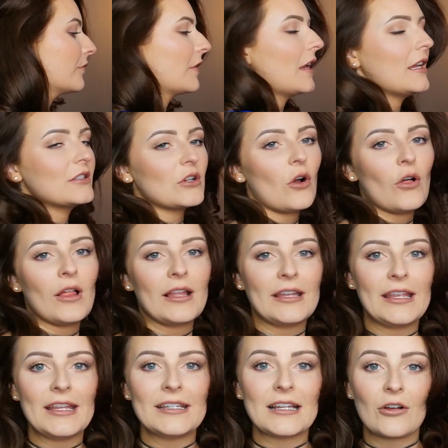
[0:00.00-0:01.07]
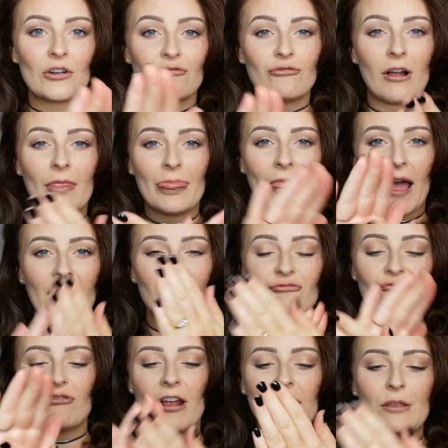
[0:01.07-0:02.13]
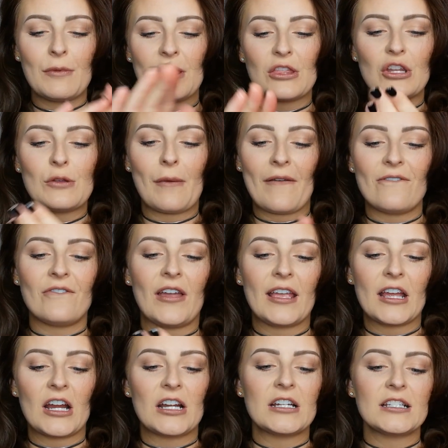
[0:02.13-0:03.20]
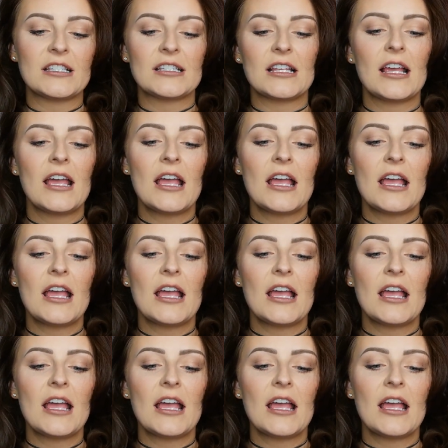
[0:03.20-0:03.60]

is all I need. I'm going to run that right the way through my fingers.